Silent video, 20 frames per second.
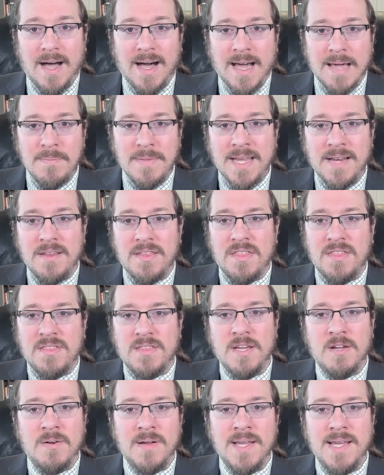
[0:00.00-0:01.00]
I mean
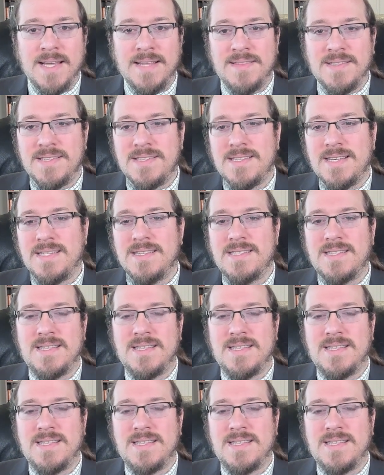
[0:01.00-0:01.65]
theory in the sense